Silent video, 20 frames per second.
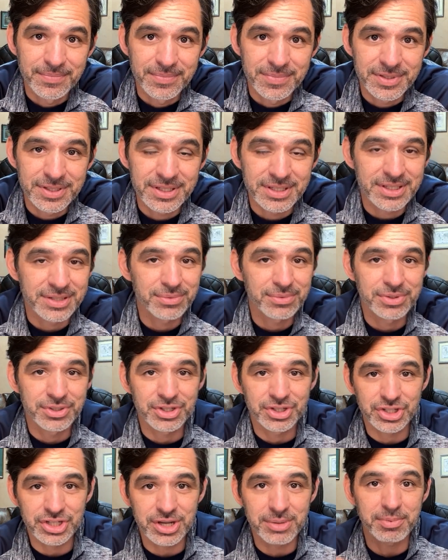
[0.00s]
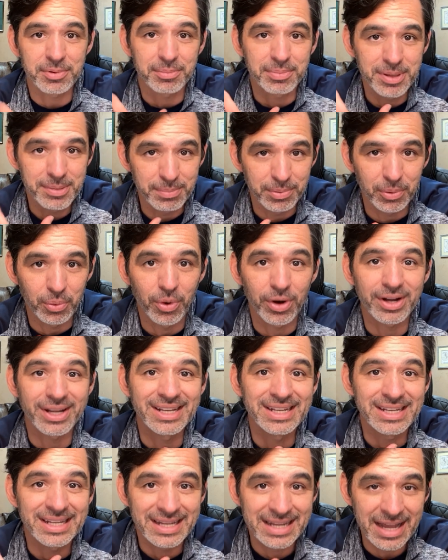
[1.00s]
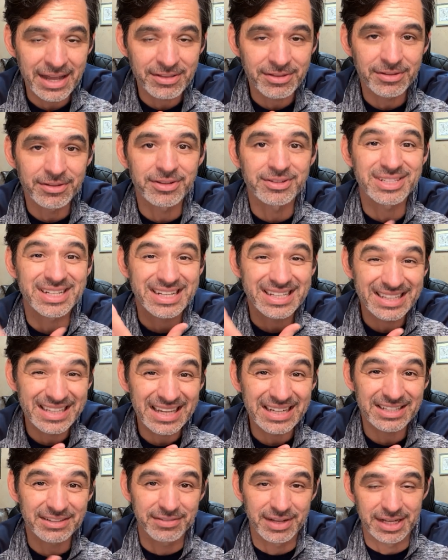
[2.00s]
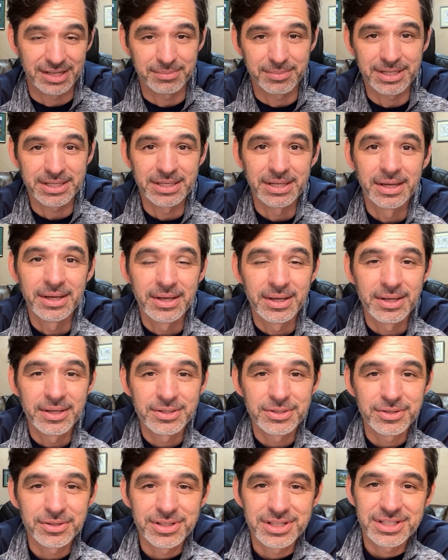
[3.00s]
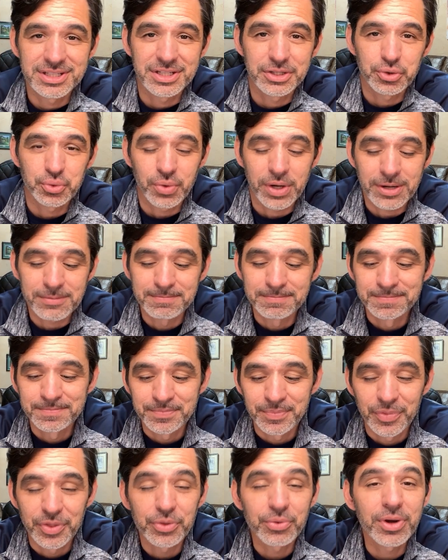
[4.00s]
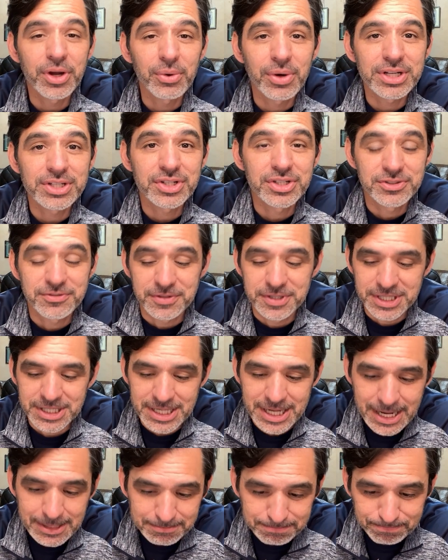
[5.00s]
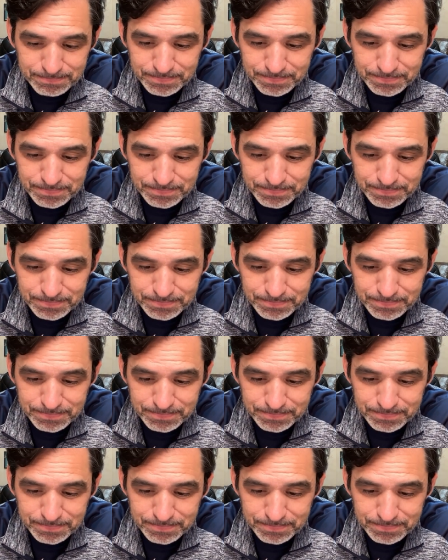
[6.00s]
Since it was a ship of people working together, there's a collective element to this as well. 3 questions for the day.